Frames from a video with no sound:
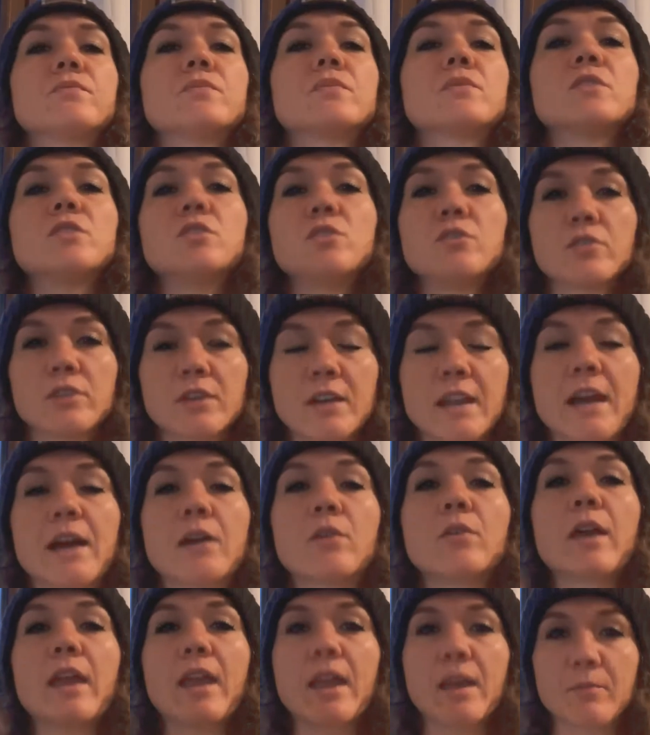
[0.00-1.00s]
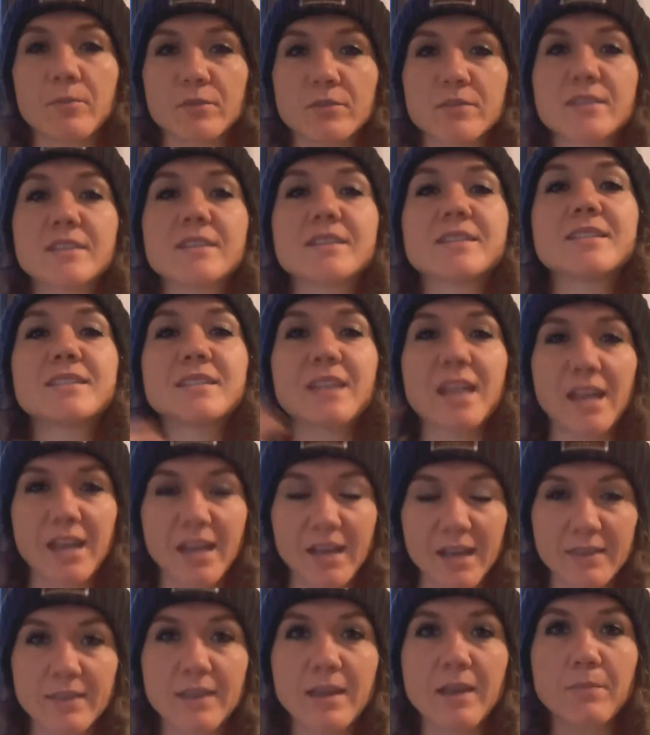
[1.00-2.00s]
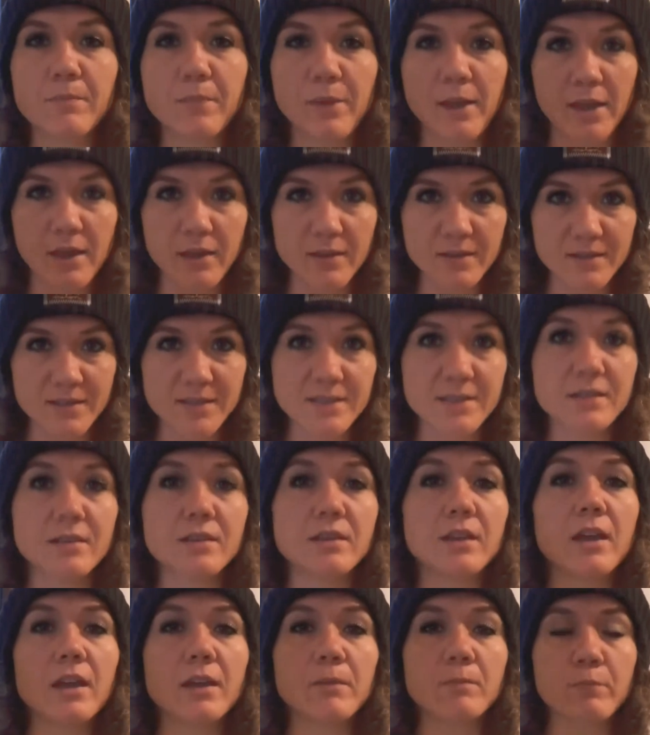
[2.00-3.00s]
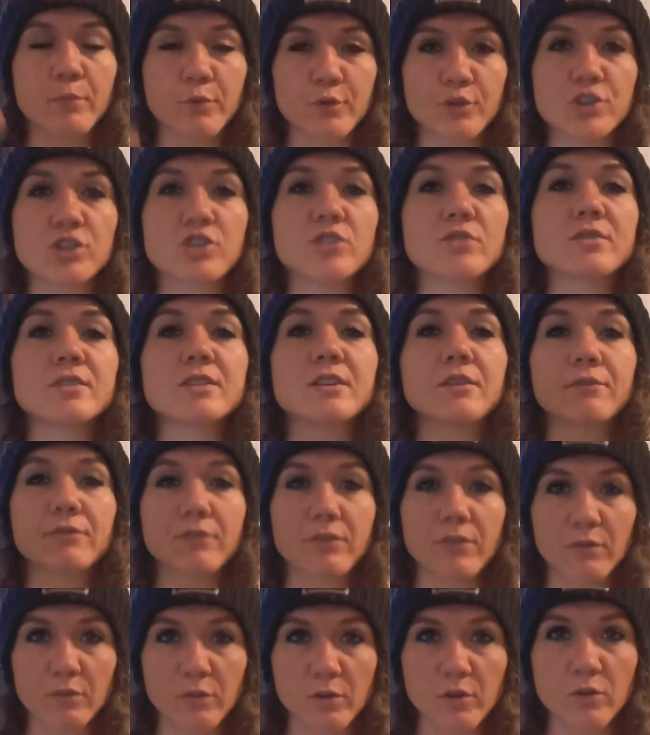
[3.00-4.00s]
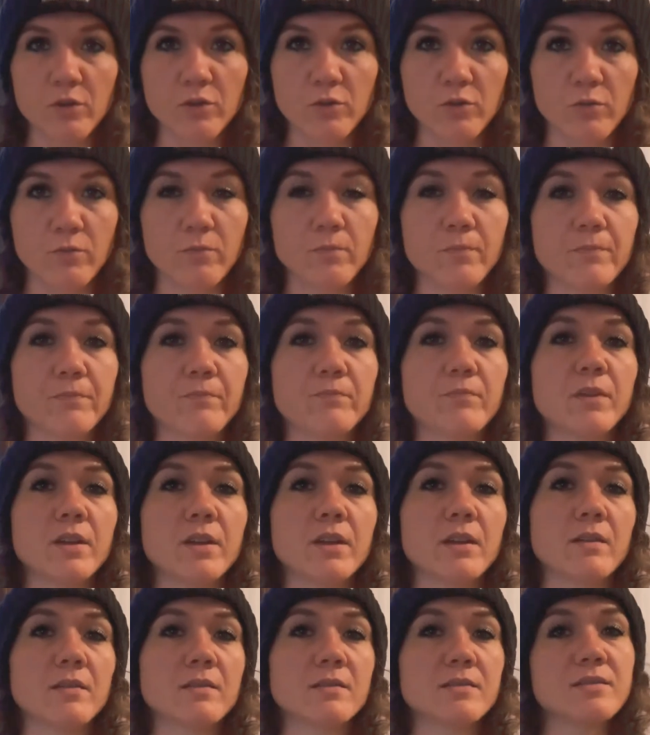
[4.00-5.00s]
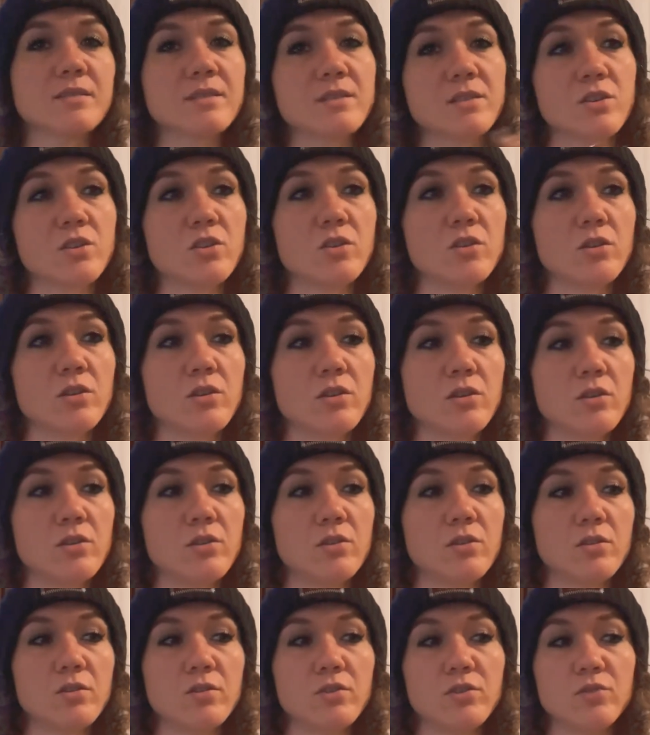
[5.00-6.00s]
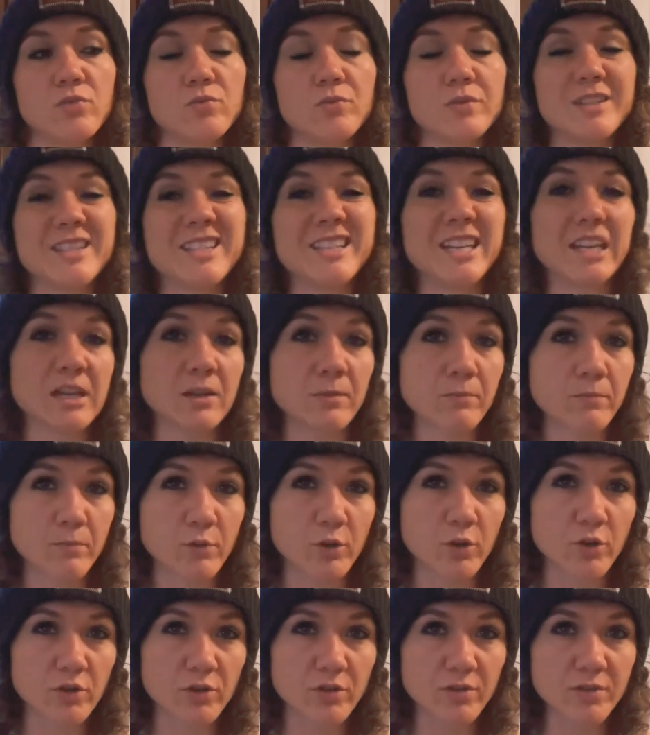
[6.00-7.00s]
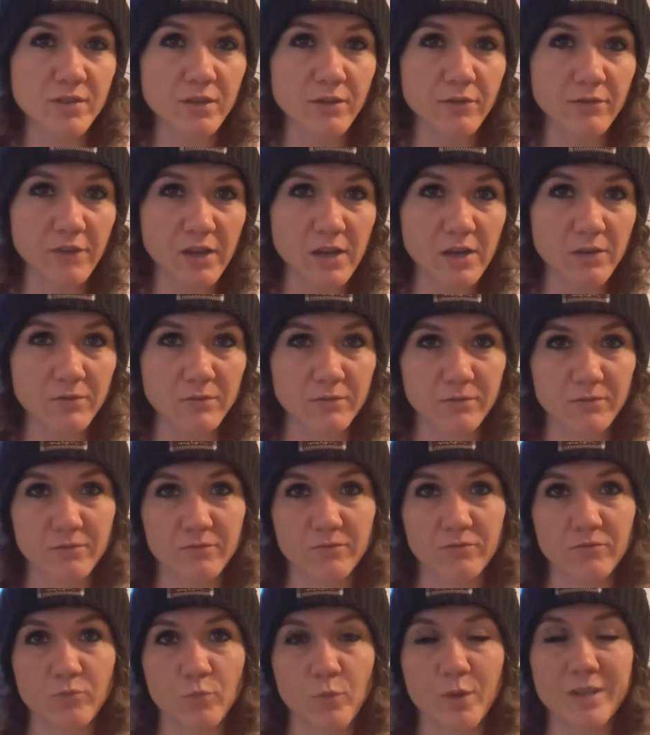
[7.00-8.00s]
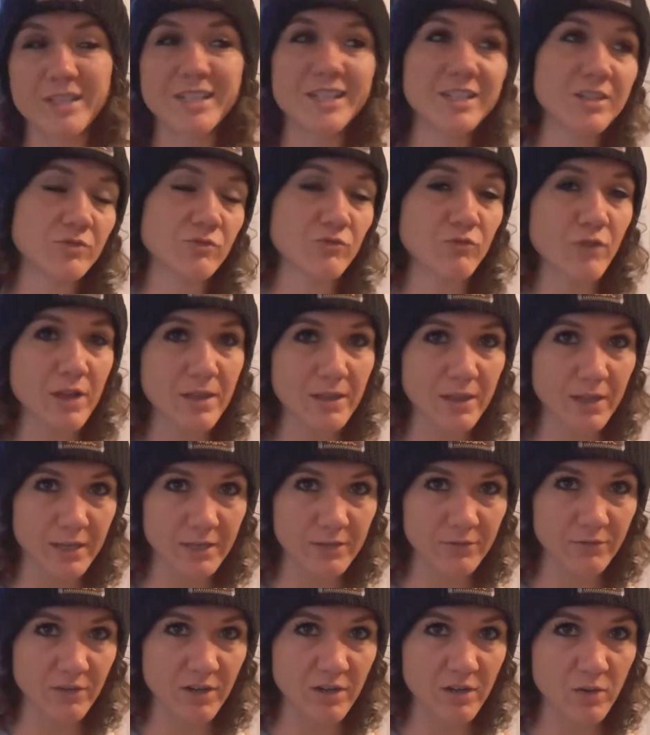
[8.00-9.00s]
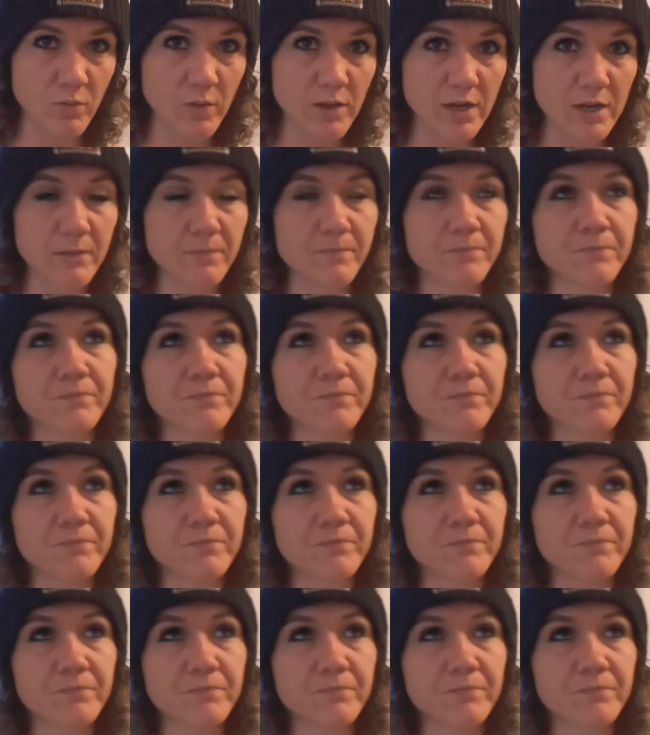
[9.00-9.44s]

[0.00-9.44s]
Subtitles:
You're now able to stay at that pace and push yourself through because you didn't burn yourself out. We didn't redline right away.